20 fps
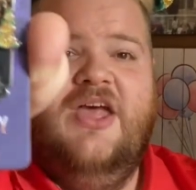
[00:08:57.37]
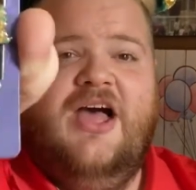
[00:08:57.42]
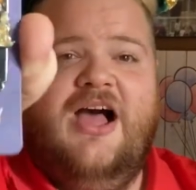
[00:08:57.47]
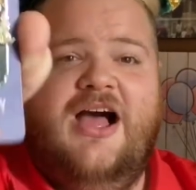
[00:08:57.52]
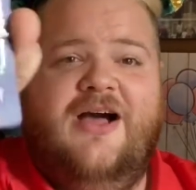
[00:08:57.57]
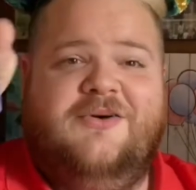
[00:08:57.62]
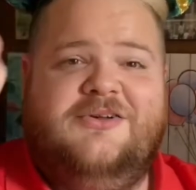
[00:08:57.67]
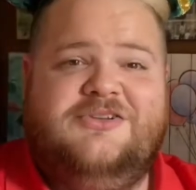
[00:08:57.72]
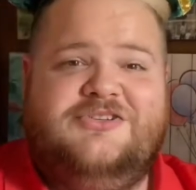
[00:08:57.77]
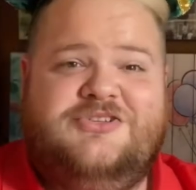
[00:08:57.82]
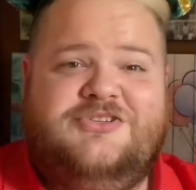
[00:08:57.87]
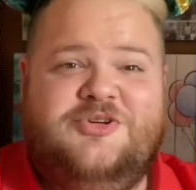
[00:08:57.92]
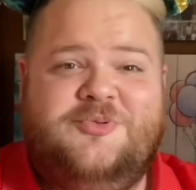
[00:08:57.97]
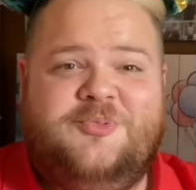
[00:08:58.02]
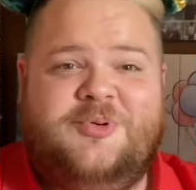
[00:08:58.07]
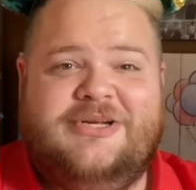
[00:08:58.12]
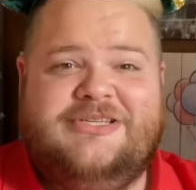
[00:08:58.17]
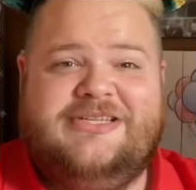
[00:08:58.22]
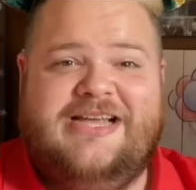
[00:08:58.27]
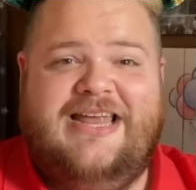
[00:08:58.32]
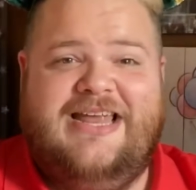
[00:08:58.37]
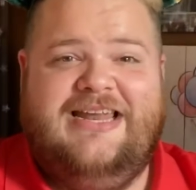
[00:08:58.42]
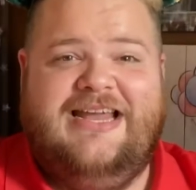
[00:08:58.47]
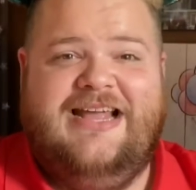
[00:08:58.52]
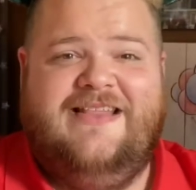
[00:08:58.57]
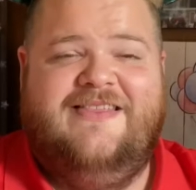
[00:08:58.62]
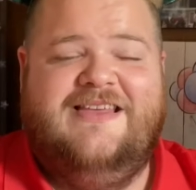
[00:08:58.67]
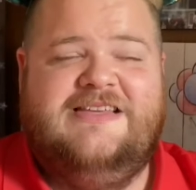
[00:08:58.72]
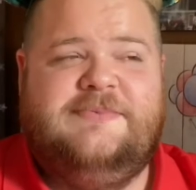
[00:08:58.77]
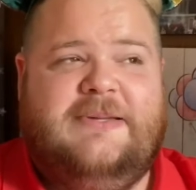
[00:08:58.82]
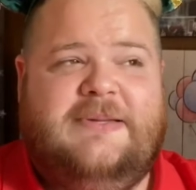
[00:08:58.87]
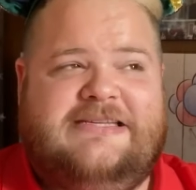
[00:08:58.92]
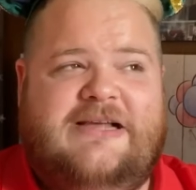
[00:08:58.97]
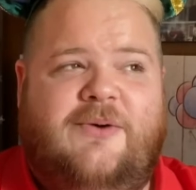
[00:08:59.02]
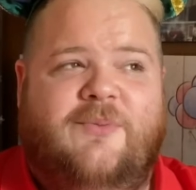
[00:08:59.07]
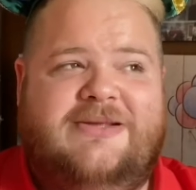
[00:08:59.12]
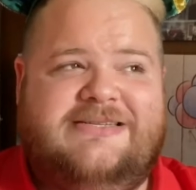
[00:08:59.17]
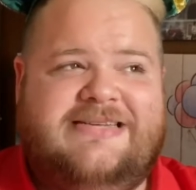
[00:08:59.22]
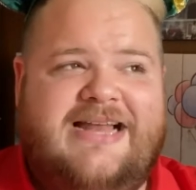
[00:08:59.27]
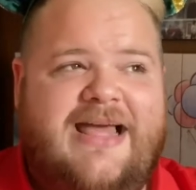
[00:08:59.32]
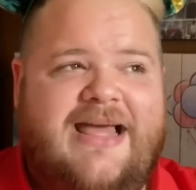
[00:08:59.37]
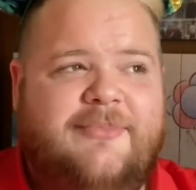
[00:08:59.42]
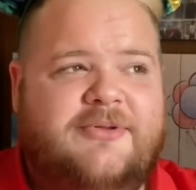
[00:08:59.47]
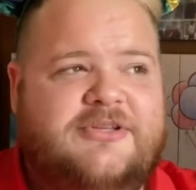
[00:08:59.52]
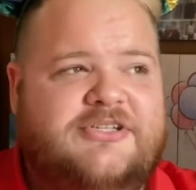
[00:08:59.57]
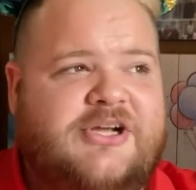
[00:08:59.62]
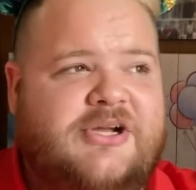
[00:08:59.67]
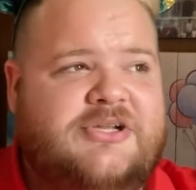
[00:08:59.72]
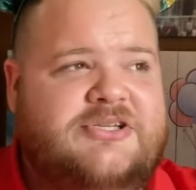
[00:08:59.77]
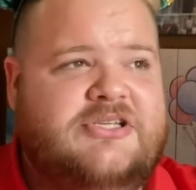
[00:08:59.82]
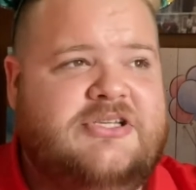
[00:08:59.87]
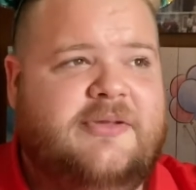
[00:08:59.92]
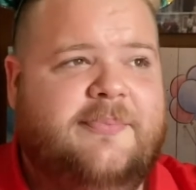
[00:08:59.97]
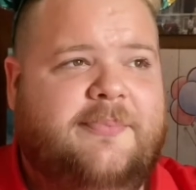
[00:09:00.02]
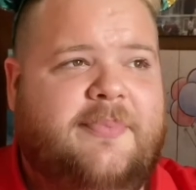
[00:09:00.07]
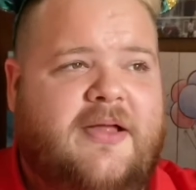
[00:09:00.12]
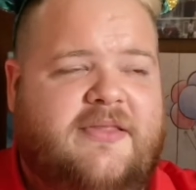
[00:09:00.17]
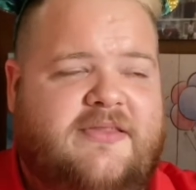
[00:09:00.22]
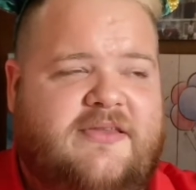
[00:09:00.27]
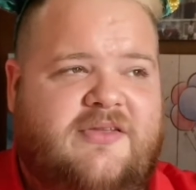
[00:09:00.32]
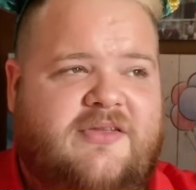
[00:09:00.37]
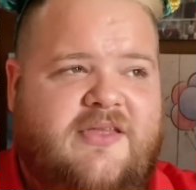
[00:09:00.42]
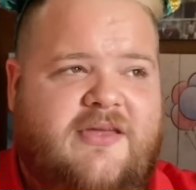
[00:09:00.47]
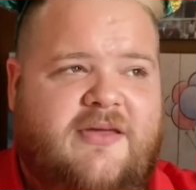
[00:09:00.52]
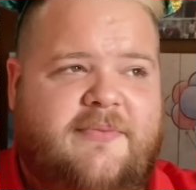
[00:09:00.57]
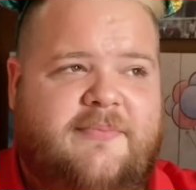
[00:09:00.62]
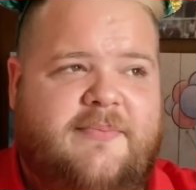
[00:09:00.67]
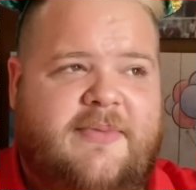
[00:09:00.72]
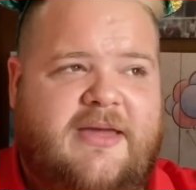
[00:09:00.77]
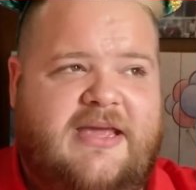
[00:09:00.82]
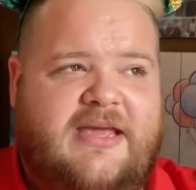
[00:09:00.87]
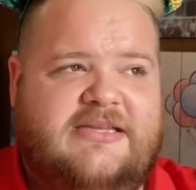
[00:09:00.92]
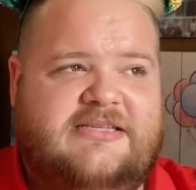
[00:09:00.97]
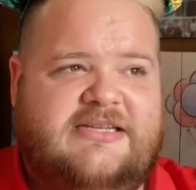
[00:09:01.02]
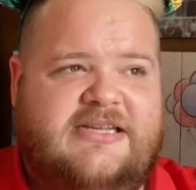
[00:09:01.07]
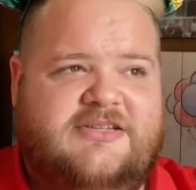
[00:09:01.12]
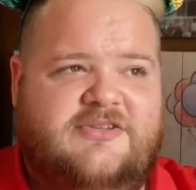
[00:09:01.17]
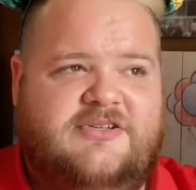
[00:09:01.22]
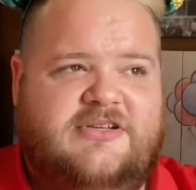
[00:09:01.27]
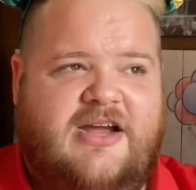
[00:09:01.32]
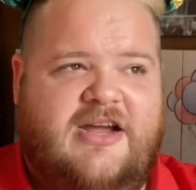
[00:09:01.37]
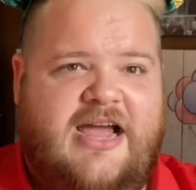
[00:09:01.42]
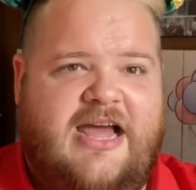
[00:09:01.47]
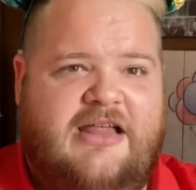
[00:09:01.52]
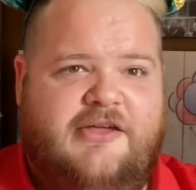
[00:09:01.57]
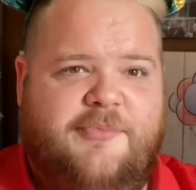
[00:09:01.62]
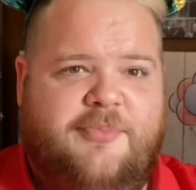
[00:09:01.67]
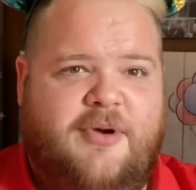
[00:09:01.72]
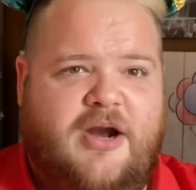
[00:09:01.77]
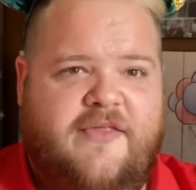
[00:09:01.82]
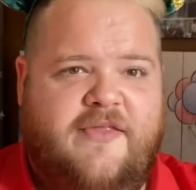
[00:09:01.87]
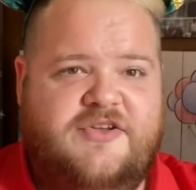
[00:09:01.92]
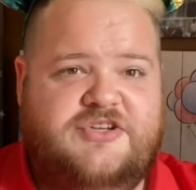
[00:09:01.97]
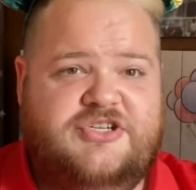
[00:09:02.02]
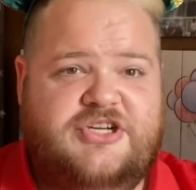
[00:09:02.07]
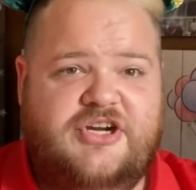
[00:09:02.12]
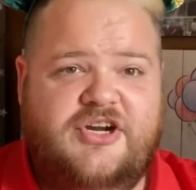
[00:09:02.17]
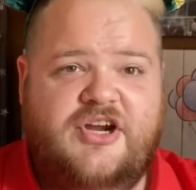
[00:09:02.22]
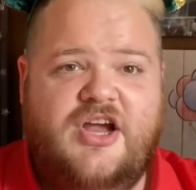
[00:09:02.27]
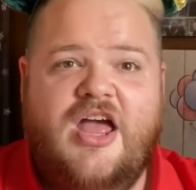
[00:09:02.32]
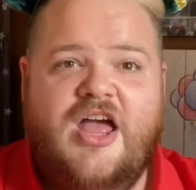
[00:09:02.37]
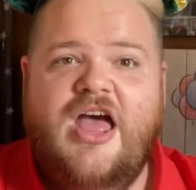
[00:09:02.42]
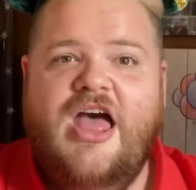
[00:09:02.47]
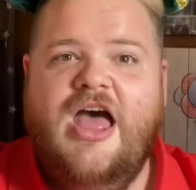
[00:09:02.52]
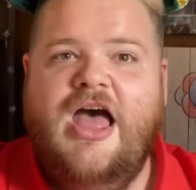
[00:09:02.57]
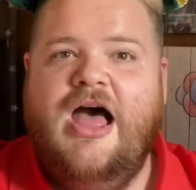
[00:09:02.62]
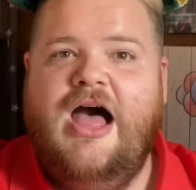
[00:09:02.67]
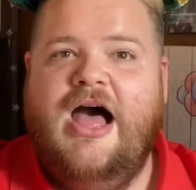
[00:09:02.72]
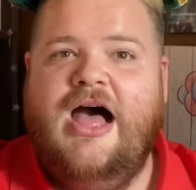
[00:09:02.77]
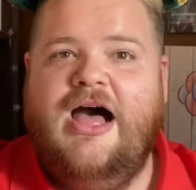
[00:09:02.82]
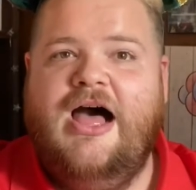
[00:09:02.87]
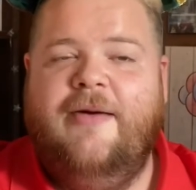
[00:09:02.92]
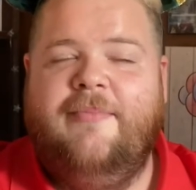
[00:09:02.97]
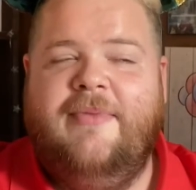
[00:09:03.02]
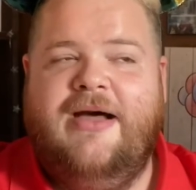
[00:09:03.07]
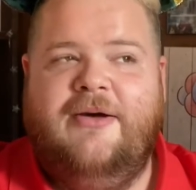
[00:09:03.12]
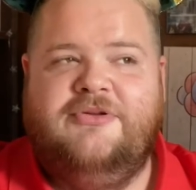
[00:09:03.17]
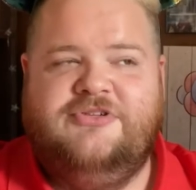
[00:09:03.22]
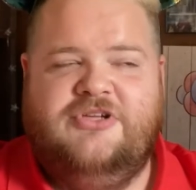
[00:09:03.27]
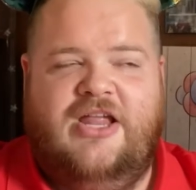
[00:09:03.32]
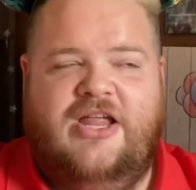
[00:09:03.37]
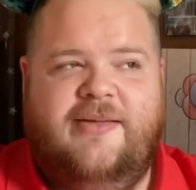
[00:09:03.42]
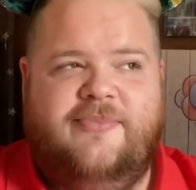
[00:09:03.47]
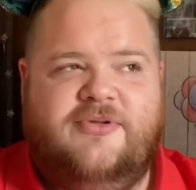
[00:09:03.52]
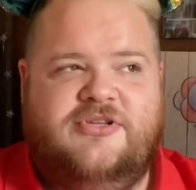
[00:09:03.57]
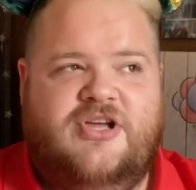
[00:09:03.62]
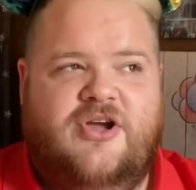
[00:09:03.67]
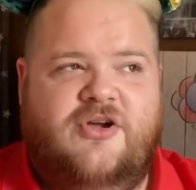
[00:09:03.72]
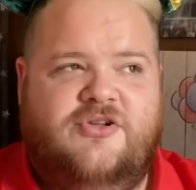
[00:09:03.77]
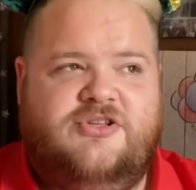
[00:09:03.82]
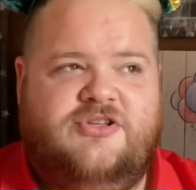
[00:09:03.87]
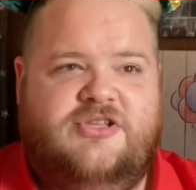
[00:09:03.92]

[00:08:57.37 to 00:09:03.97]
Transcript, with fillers: I was super excited to get this because I was not able to go to the to the Mickey's Not So Scary Halloween Party this year, um, I was only able to go to